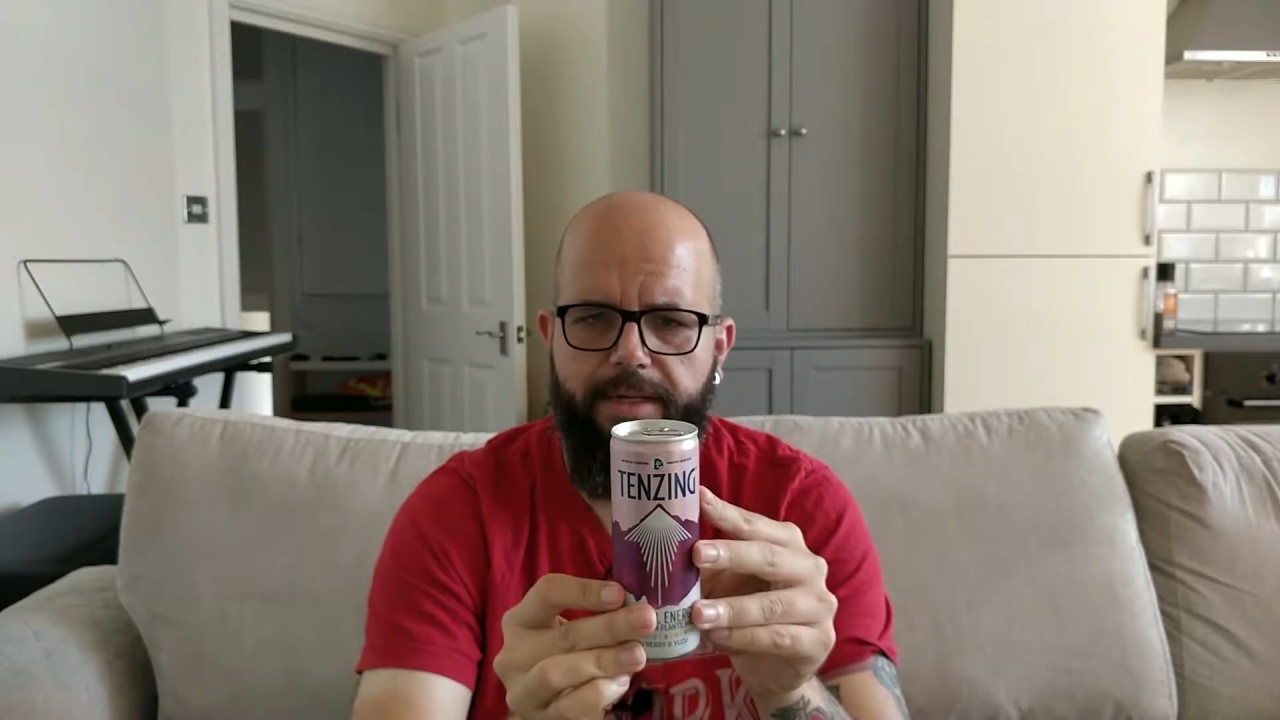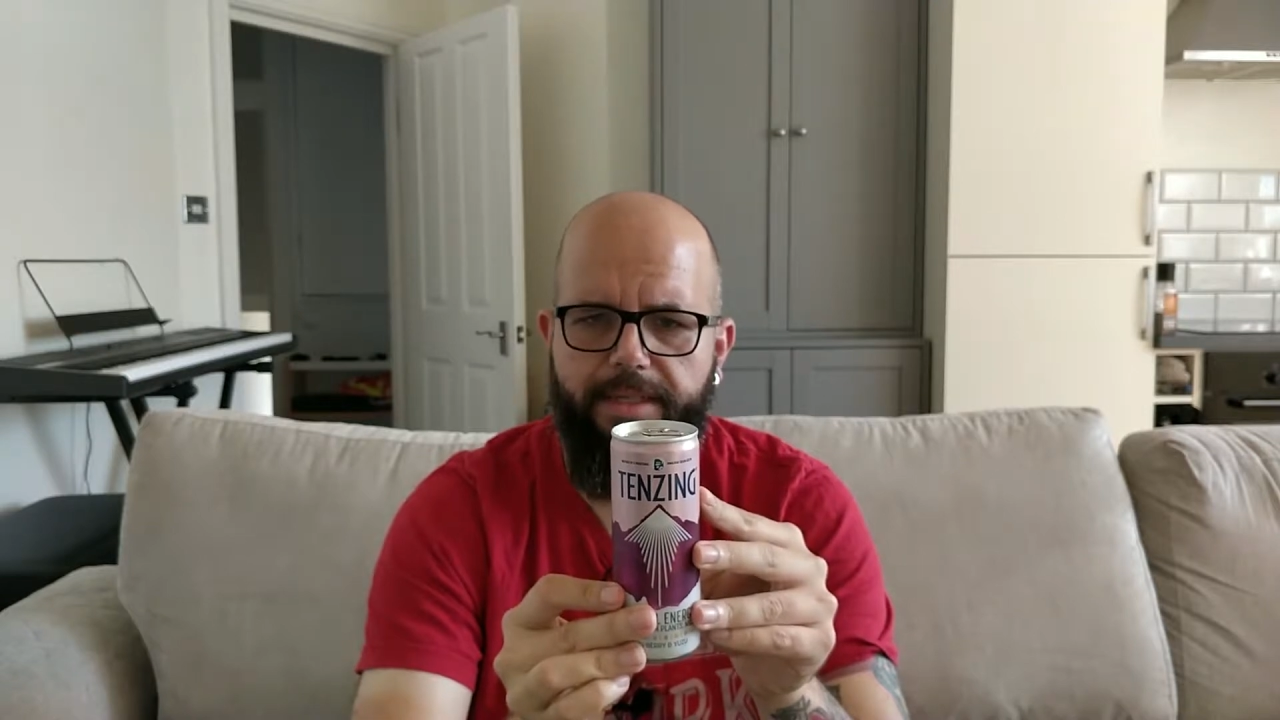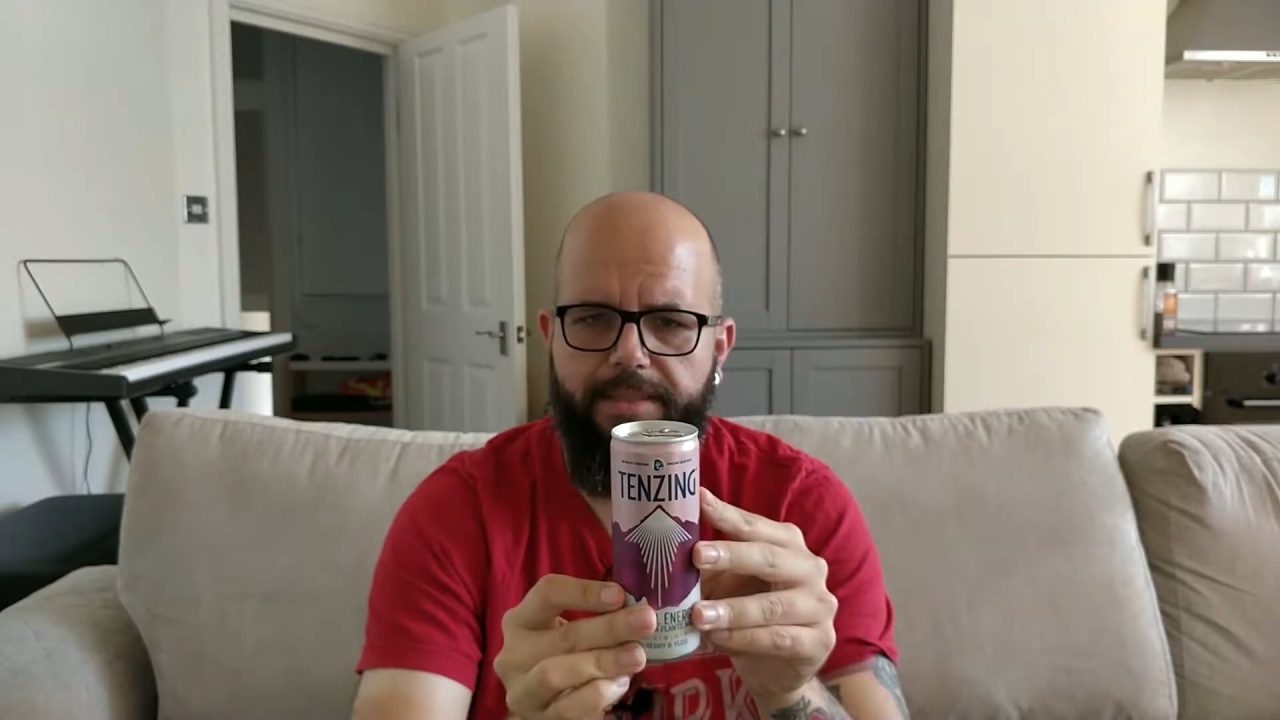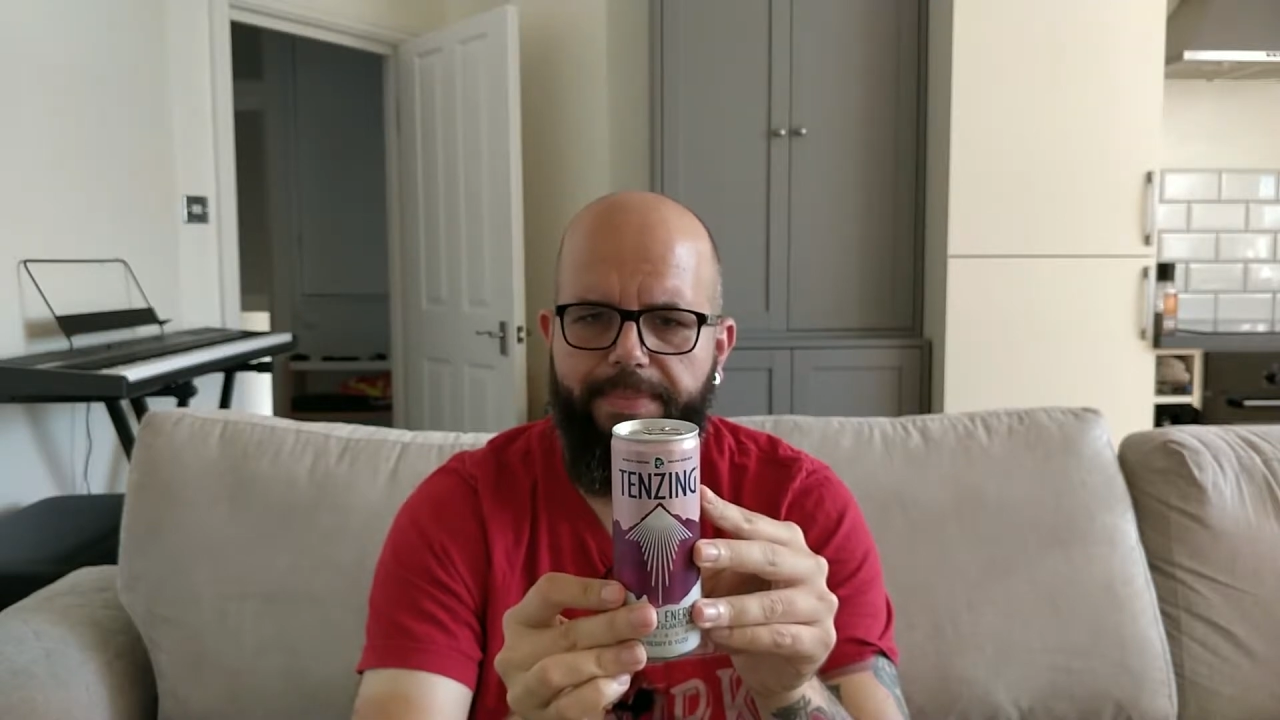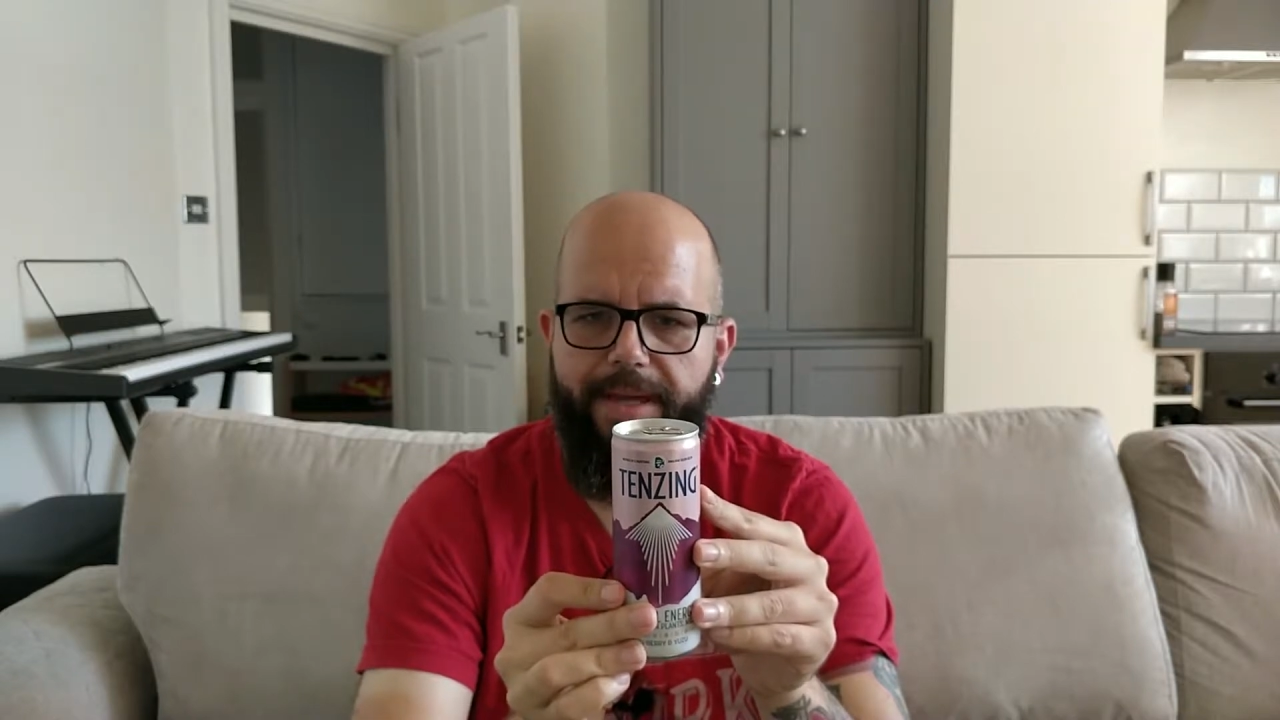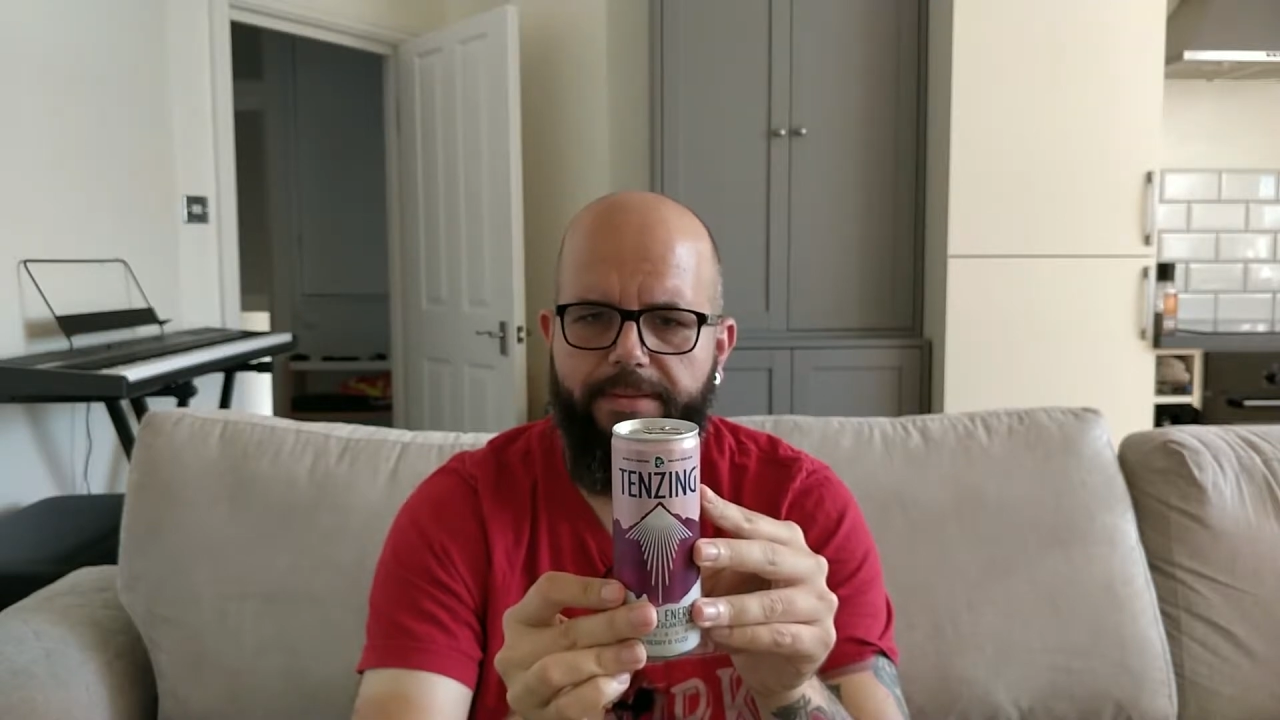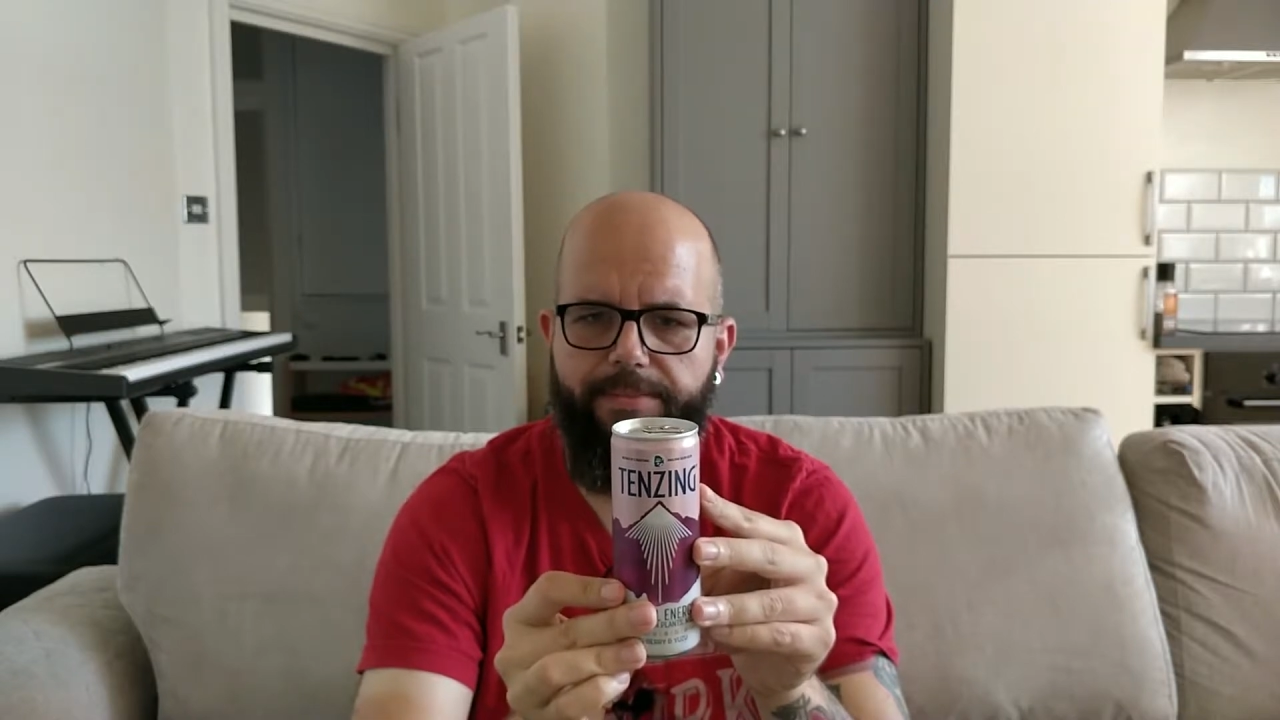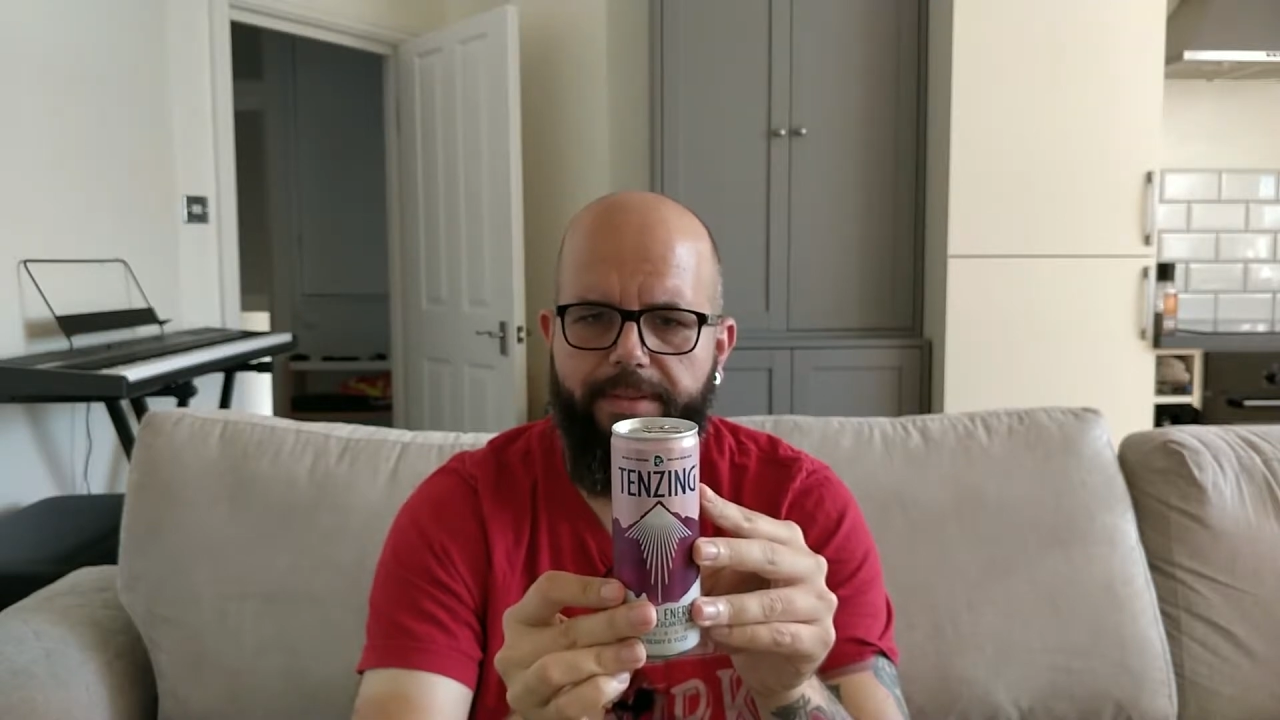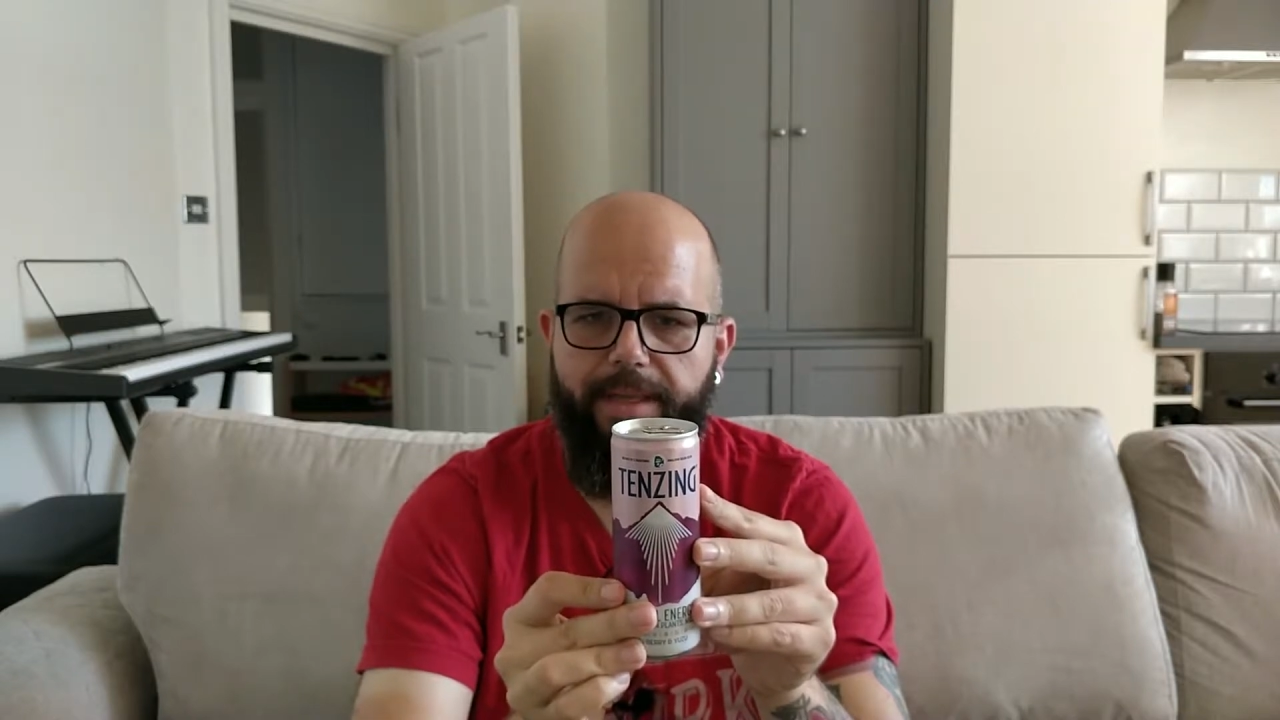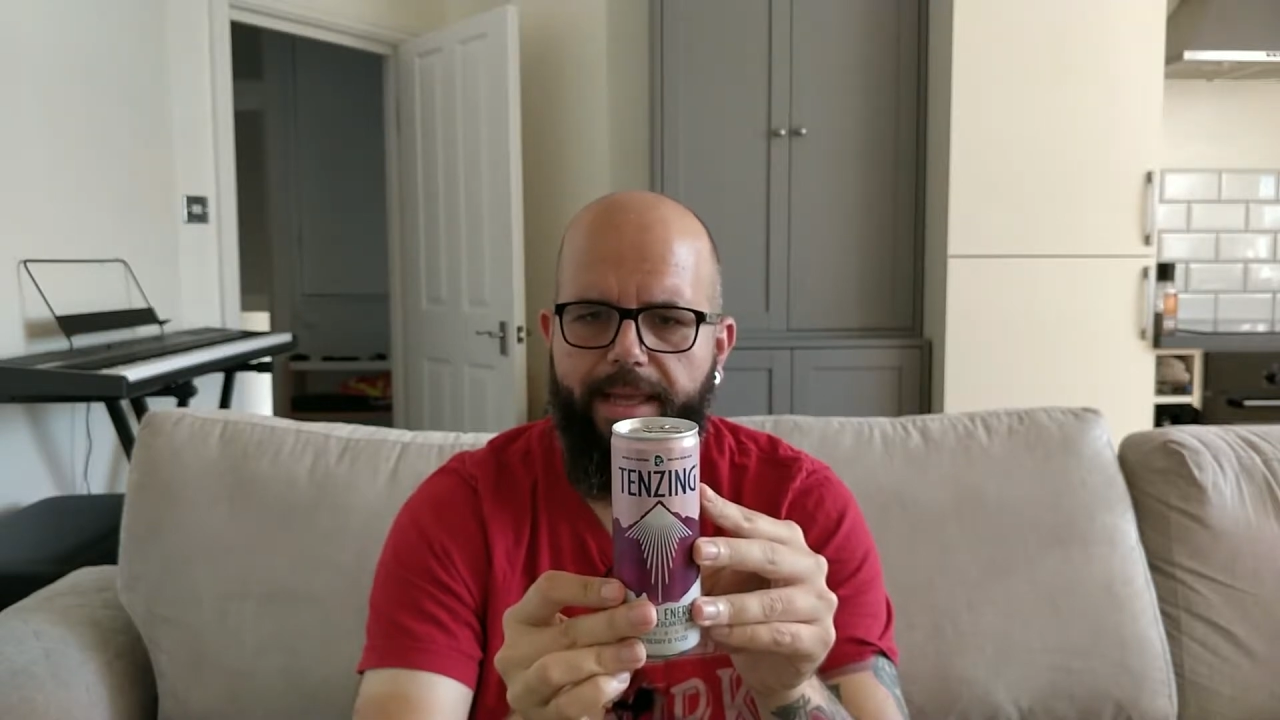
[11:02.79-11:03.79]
is packed with